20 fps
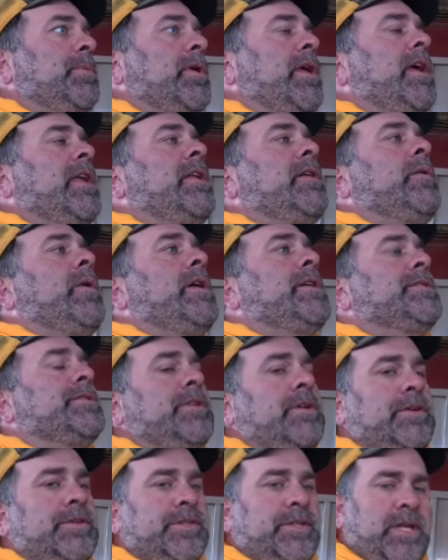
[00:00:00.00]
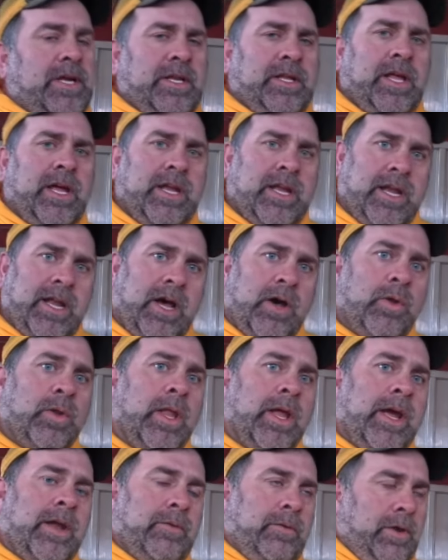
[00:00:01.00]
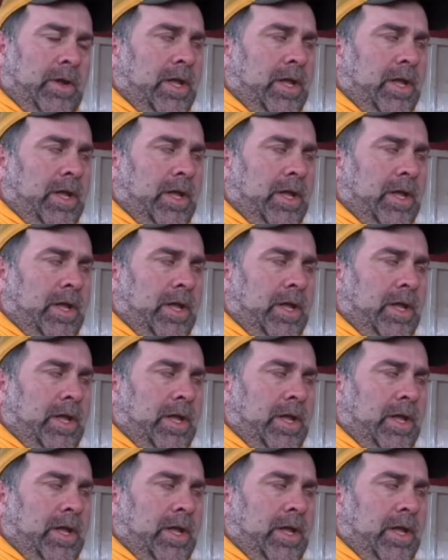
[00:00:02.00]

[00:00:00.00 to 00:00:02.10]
But anyways, there's an inlet and an outlet.